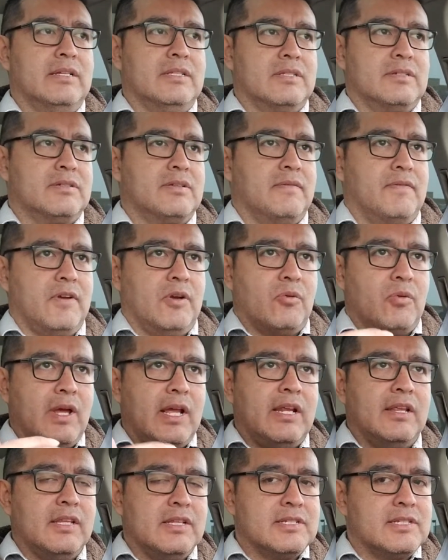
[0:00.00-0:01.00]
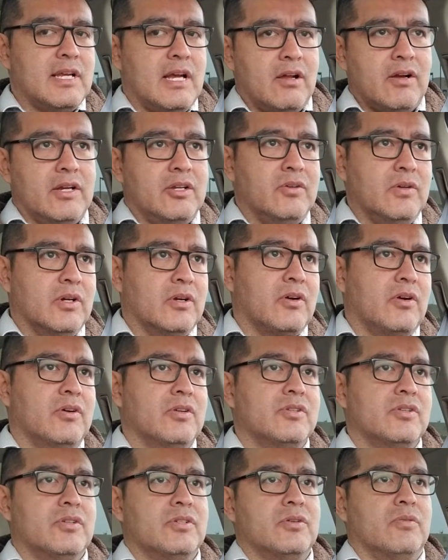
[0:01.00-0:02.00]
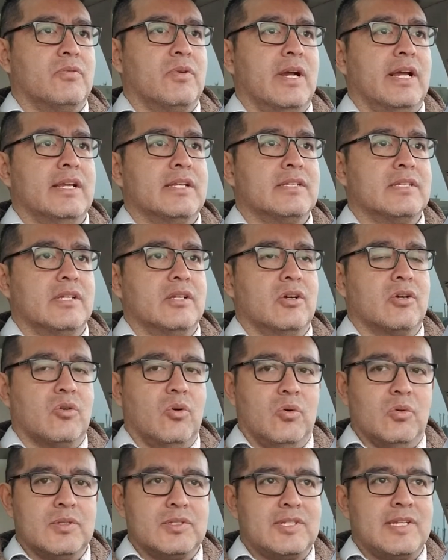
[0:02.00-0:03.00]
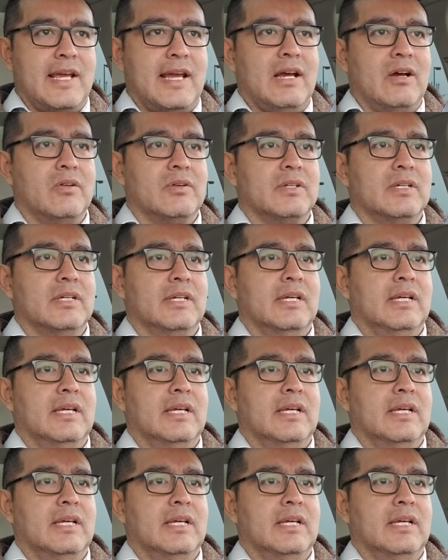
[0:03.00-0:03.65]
If you're writing these down, I do encourage you to write your goals down